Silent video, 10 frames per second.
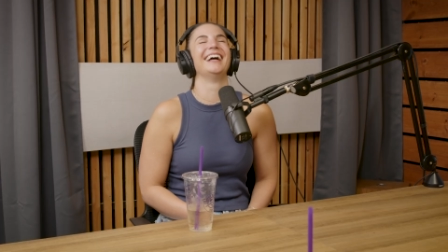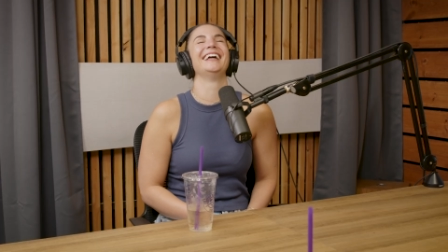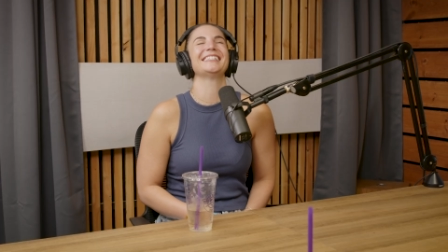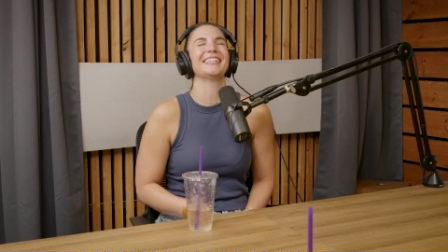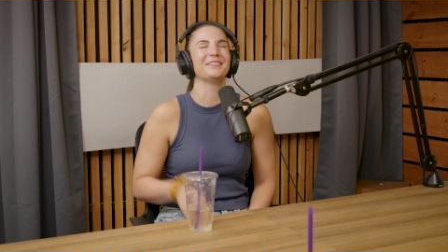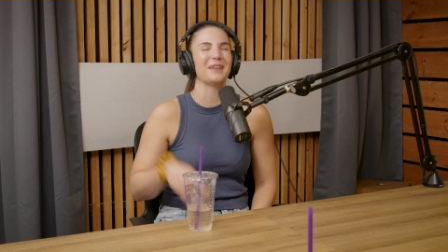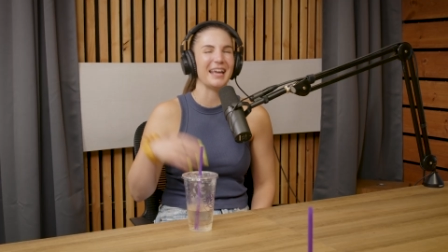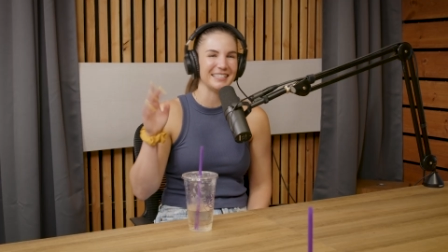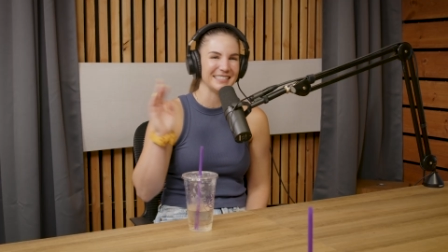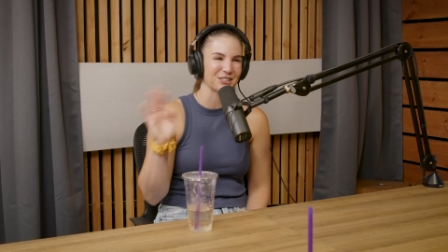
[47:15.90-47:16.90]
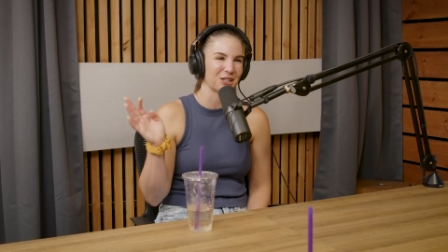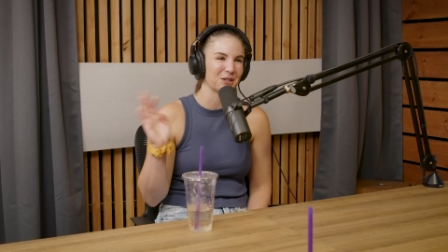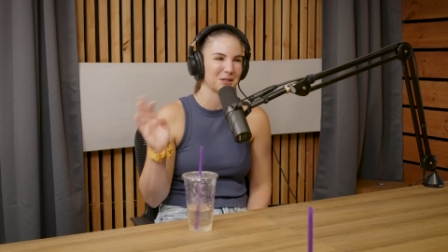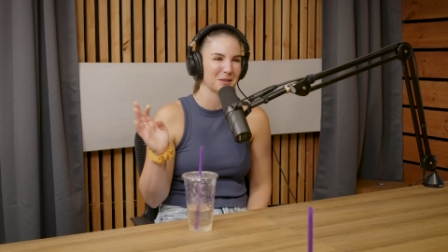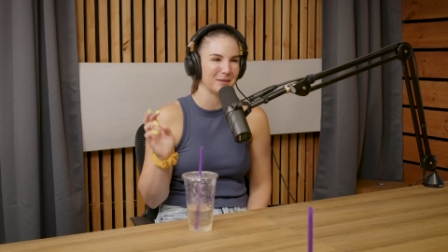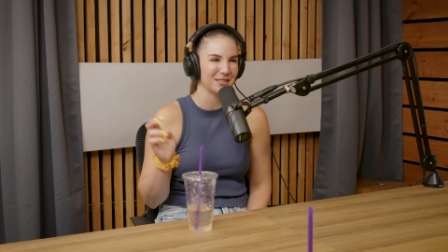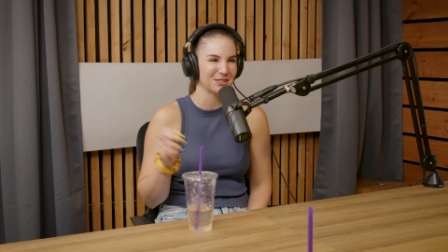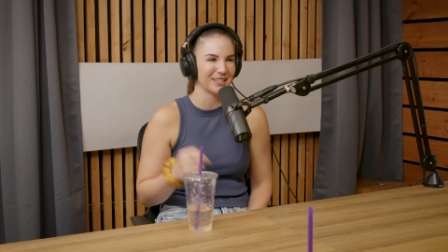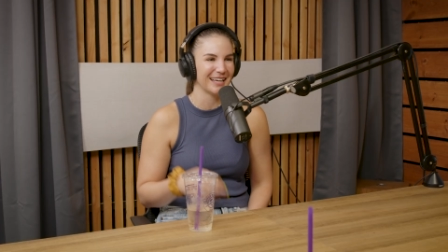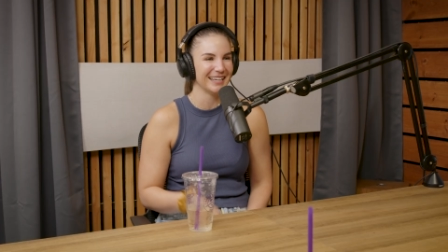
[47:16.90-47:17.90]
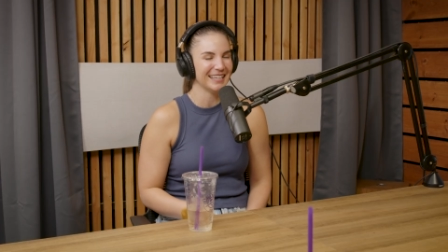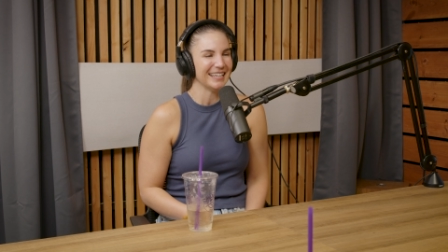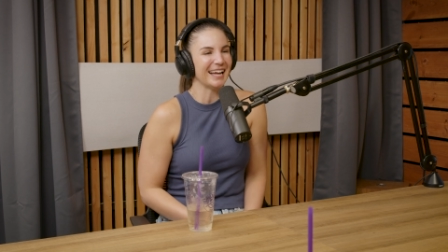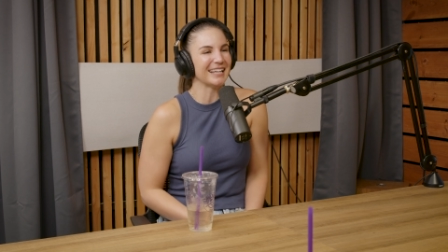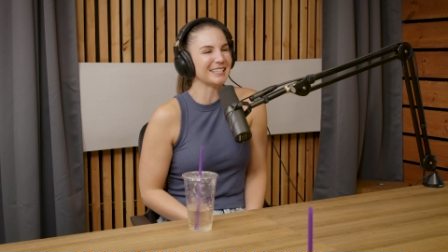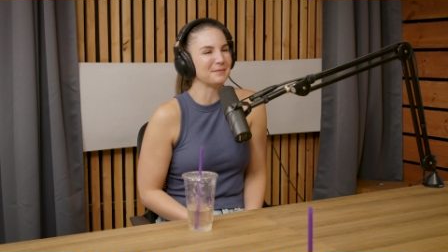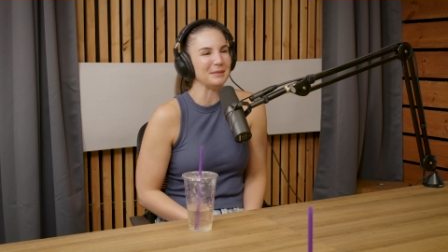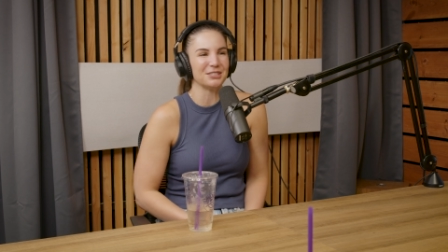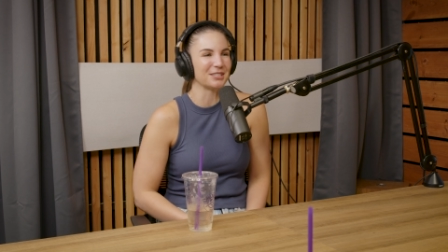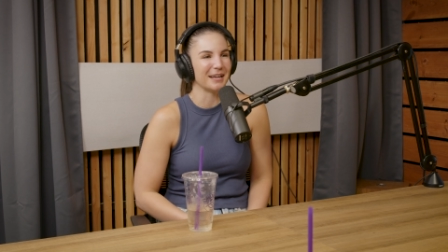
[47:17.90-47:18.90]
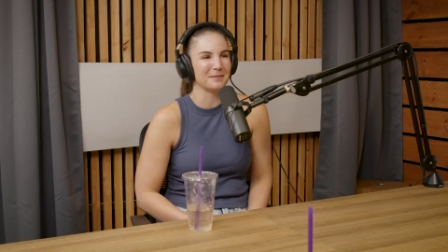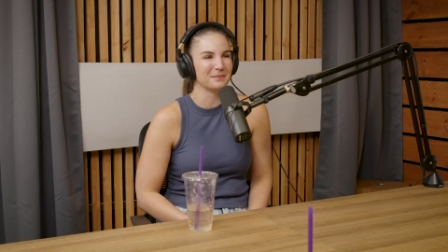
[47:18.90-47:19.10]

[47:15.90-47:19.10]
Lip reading: Is it hazy? Should I go to the beach today? It's a beach cam.